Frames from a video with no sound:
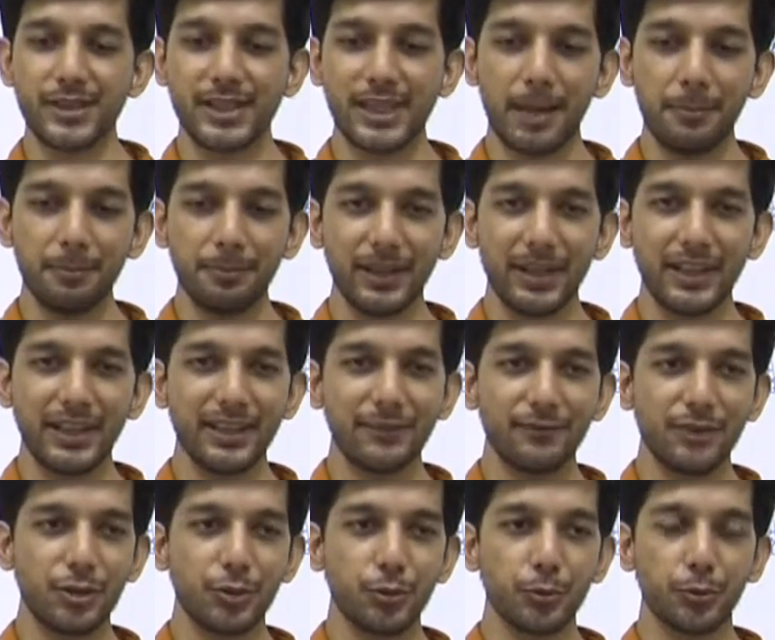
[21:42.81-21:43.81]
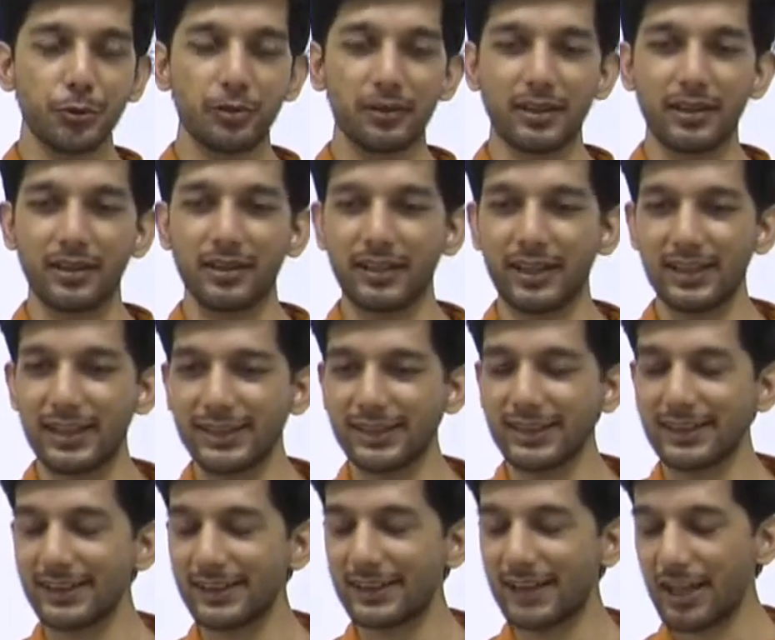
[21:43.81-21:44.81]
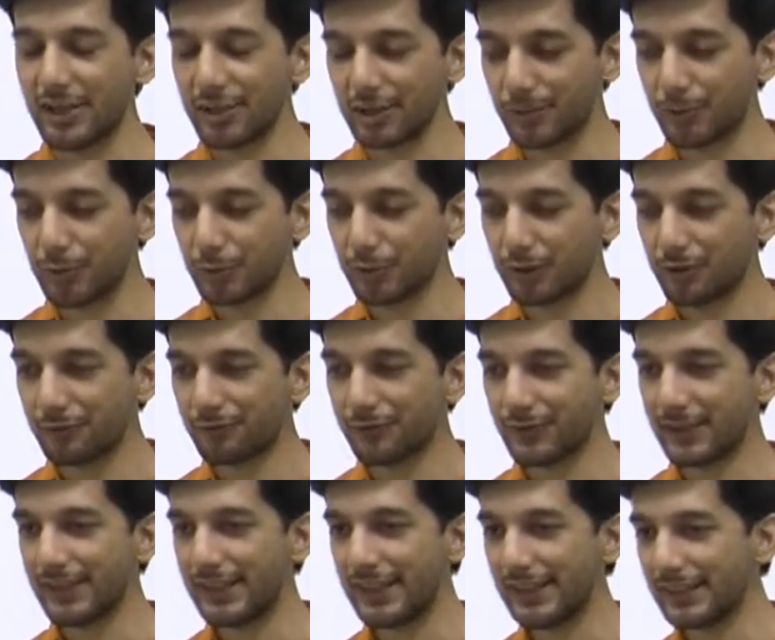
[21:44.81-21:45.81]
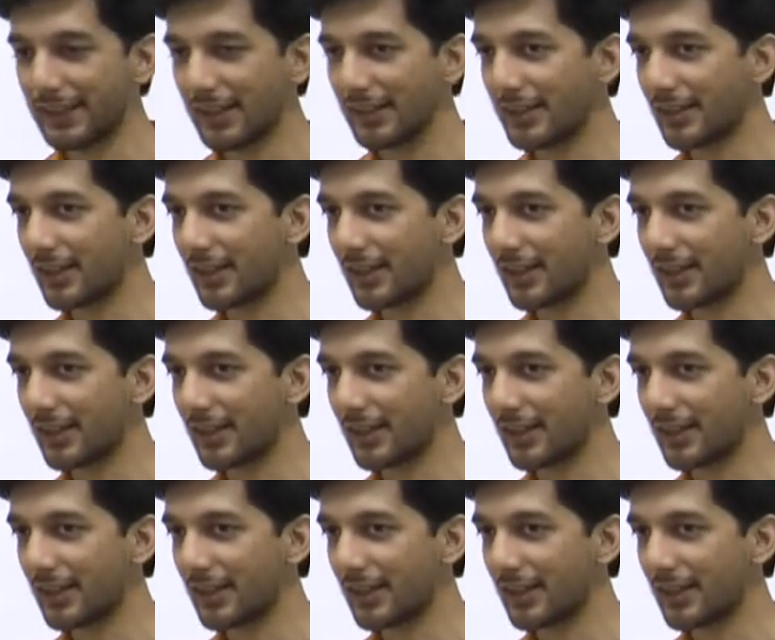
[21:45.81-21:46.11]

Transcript: sampling in which you collected a large amount of data